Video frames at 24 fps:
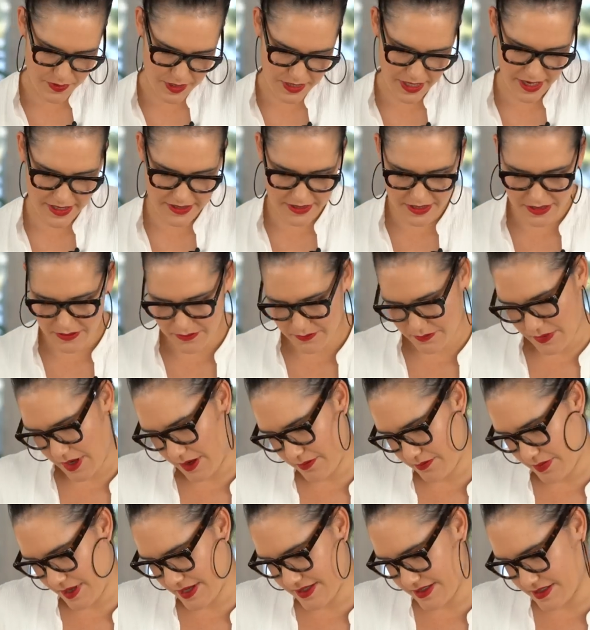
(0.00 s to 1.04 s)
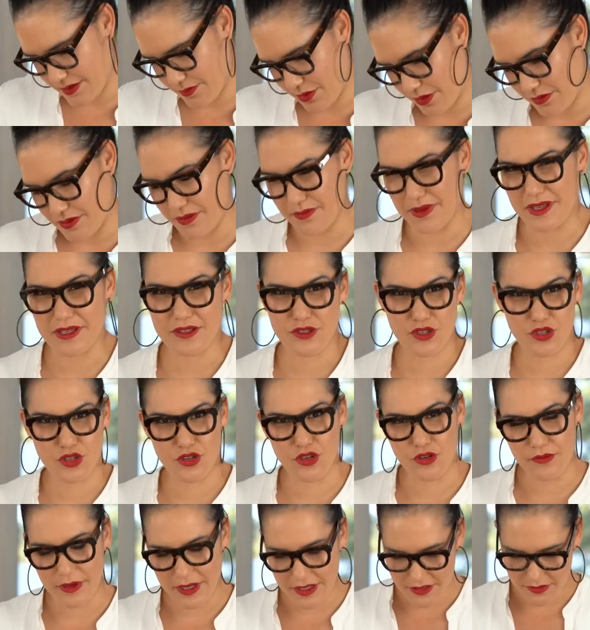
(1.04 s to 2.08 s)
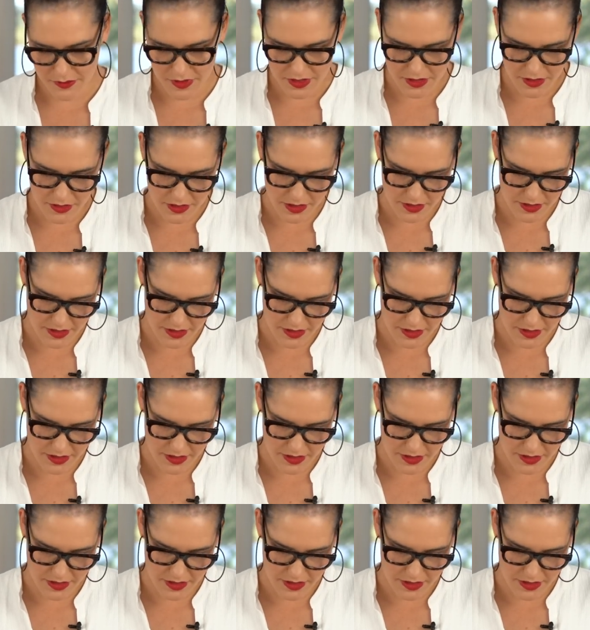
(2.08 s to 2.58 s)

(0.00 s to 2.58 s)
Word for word: slices, uh, pieces are probably a bit too big, so I'm just going to